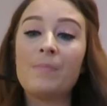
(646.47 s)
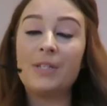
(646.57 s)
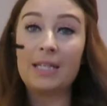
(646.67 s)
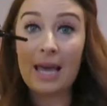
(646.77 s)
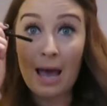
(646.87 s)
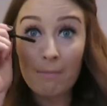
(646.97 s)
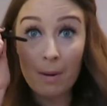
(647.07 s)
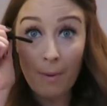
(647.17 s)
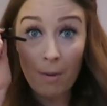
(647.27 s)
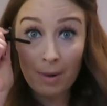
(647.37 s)
to get my
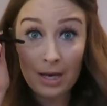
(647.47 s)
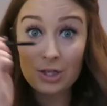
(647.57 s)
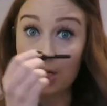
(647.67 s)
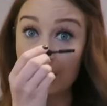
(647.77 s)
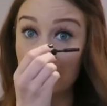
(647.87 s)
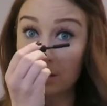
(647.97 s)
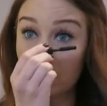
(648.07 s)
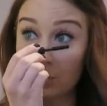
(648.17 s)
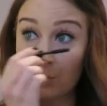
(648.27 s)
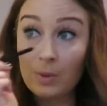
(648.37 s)
bottom lashes
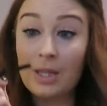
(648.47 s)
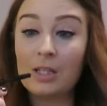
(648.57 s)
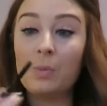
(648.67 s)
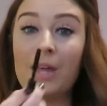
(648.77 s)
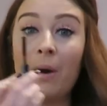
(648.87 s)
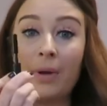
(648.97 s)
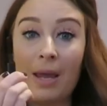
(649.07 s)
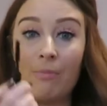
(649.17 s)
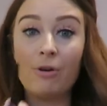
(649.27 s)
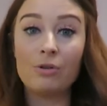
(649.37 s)
done with this without
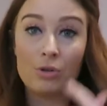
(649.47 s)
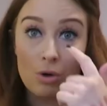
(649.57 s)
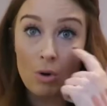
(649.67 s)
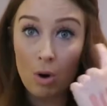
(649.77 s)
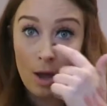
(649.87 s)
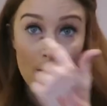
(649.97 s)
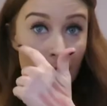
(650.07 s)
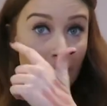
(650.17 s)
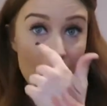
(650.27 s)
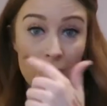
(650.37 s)
getting product all
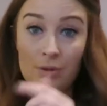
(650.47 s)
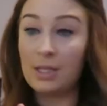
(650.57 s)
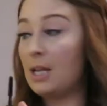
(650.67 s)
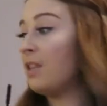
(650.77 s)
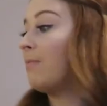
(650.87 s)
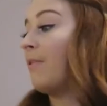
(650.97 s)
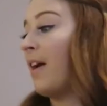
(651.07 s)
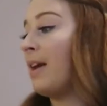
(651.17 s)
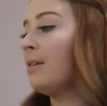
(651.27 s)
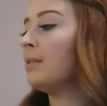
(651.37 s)
over the underneath of my
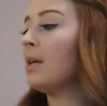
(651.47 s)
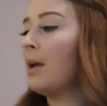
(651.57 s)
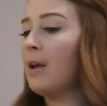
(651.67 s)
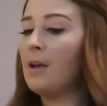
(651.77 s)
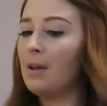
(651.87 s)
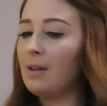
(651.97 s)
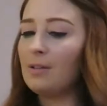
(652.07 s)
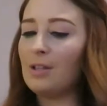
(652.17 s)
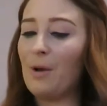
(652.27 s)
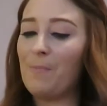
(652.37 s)
face.
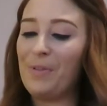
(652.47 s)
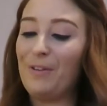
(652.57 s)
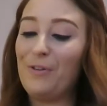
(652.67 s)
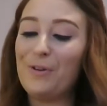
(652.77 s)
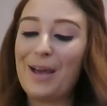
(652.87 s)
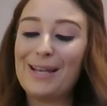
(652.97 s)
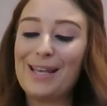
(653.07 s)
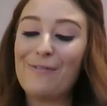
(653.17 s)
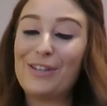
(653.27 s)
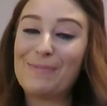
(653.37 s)
So if you guys
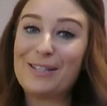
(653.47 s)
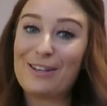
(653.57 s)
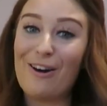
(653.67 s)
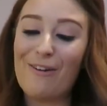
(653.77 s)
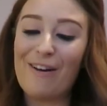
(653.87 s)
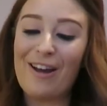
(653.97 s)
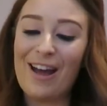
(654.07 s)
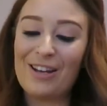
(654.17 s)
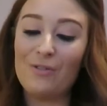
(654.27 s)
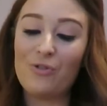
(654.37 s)
have this mascara
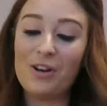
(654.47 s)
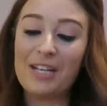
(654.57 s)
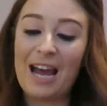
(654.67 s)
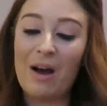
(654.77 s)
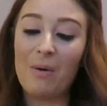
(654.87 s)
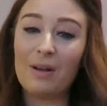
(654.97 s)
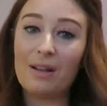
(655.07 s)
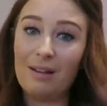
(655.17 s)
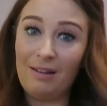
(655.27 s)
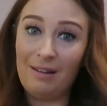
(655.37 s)
and you've tried it out,
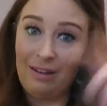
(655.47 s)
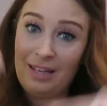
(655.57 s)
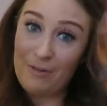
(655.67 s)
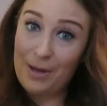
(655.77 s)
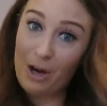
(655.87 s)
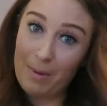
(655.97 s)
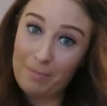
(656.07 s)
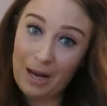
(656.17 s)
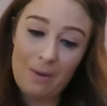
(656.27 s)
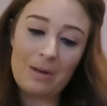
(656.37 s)
leave me a comment
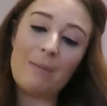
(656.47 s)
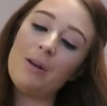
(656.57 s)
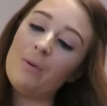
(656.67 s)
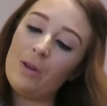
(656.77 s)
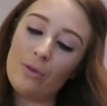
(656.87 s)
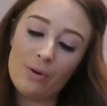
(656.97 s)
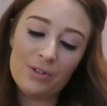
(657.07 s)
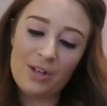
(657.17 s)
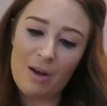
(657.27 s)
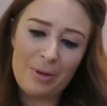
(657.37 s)
below and let me know what your thoughts
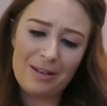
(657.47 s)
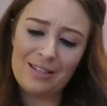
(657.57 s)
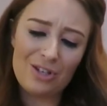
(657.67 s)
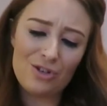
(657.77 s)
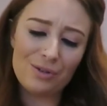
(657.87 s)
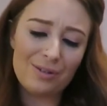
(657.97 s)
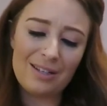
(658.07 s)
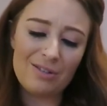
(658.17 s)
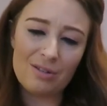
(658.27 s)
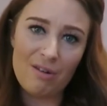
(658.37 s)
are, because it's
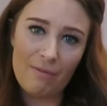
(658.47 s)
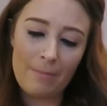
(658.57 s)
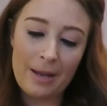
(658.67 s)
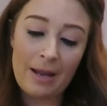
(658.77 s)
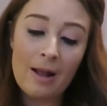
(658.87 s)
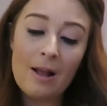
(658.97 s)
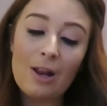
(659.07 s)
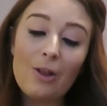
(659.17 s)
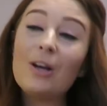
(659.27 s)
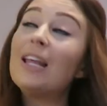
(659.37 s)
just not for me.
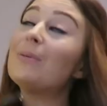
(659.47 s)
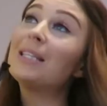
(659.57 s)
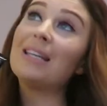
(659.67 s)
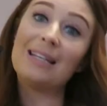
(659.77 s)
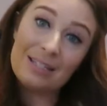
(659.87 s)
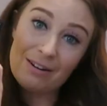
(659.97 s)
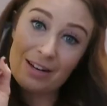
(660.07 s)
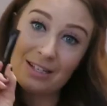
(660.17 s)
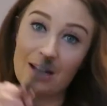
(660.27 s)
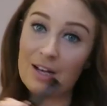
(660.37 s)
Luckily it was a tester and I
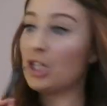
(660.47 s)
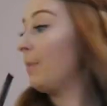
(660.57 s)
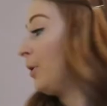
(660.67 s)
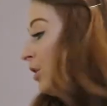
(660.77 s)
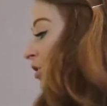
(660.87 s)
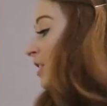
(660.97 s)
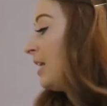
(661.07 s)
didn't actually purchase